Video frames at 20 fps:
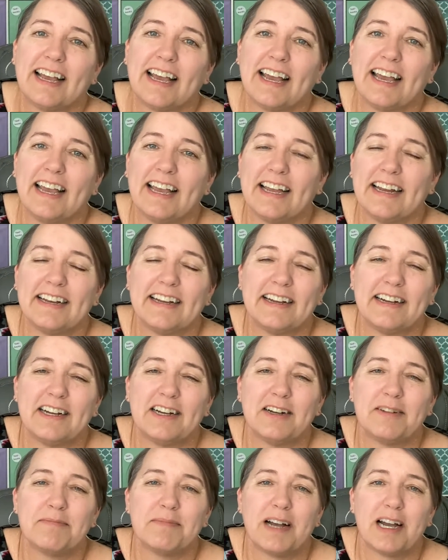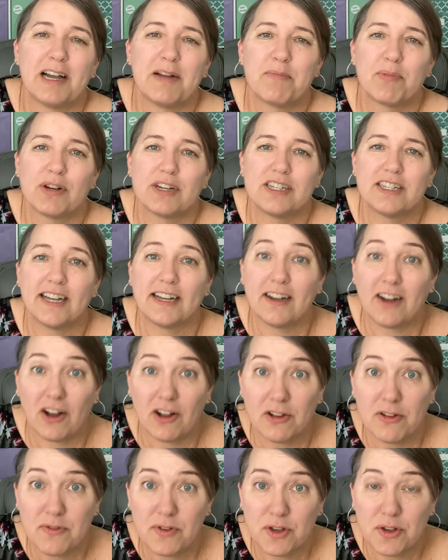And I appreciate
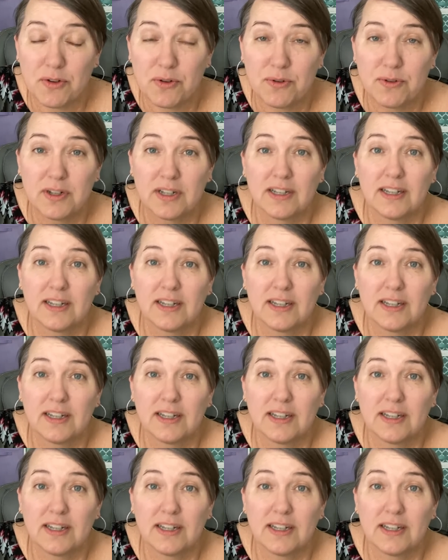all of you.